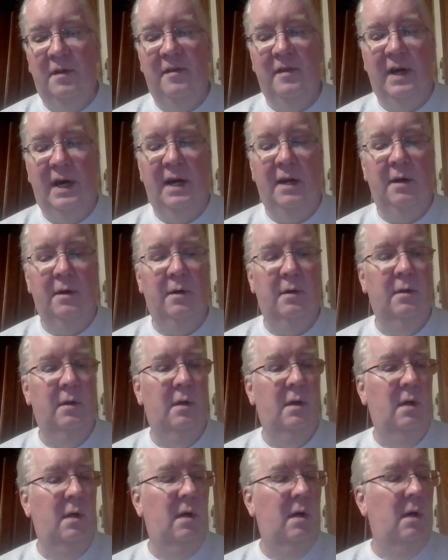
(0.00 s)
the sire,
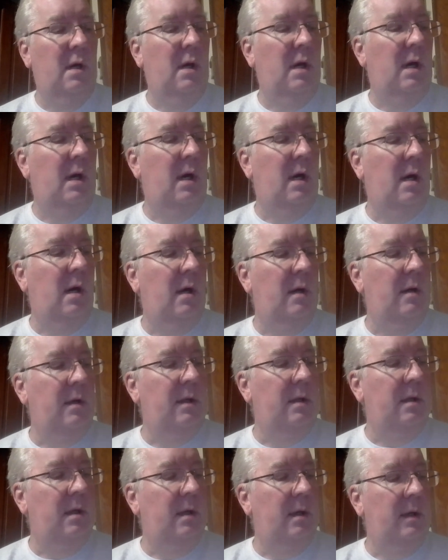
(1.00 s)

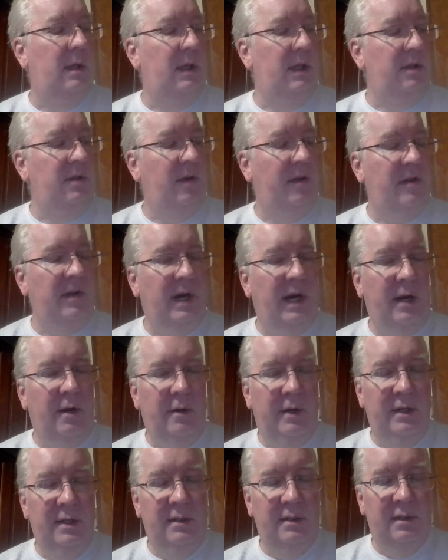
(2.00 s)
each
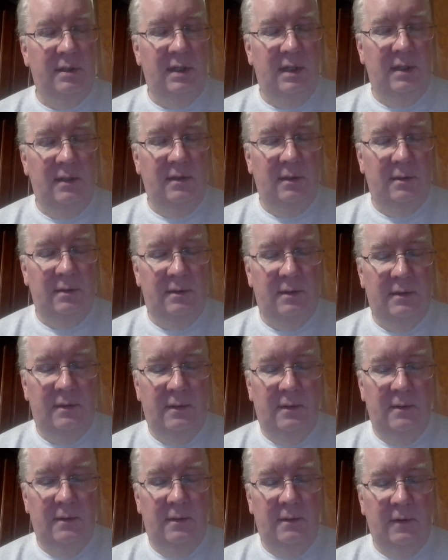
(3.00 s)
sire in
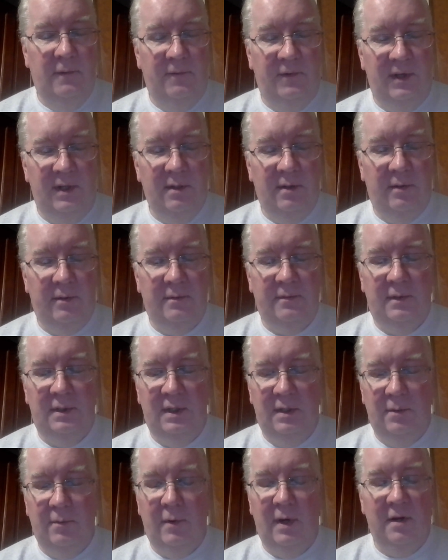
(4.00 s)
the field
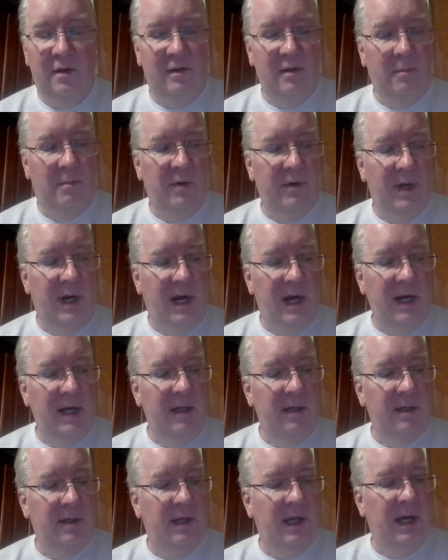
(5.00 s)
in race number
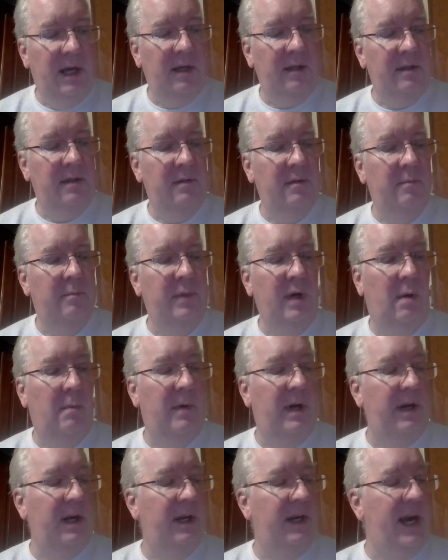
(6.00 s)
9 at
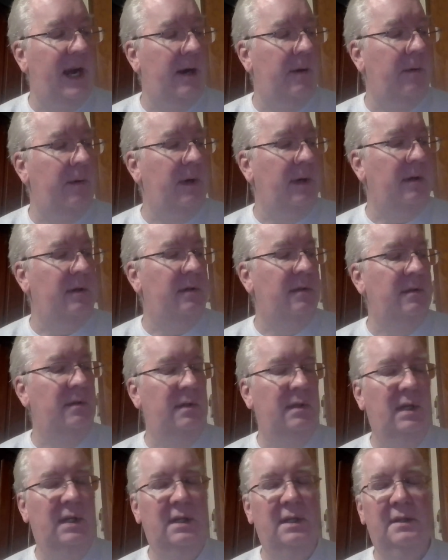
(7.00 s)
Belmont at Aqueduct.
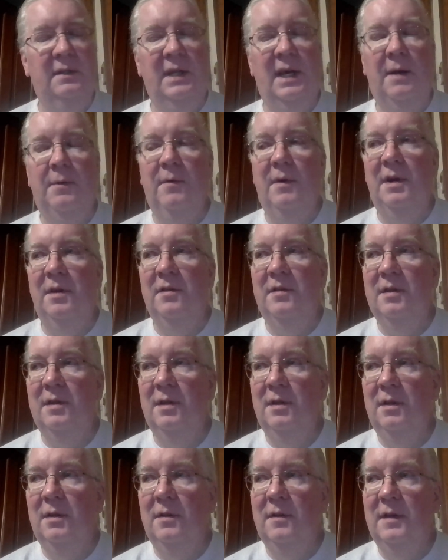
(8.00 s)
And that race
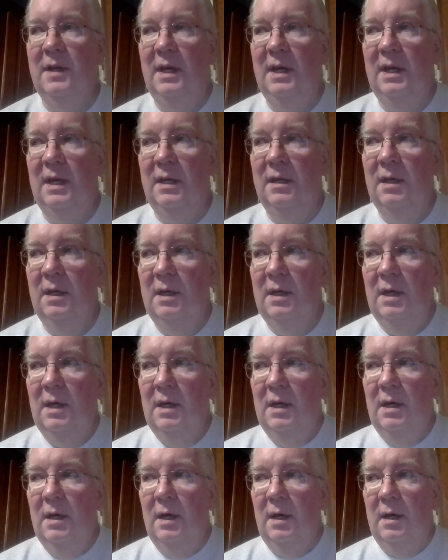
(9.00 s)
is a
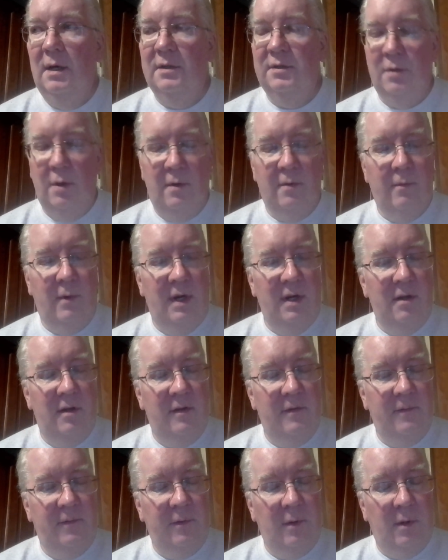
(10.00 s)
dirt
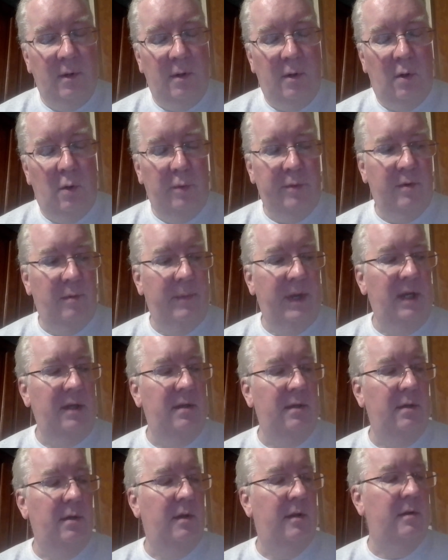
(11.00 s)
race for older
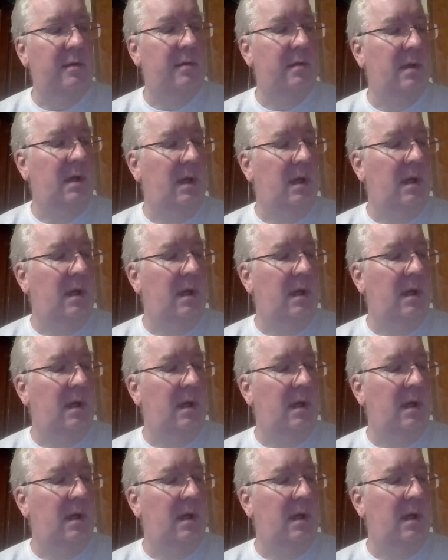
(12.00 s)
maidens,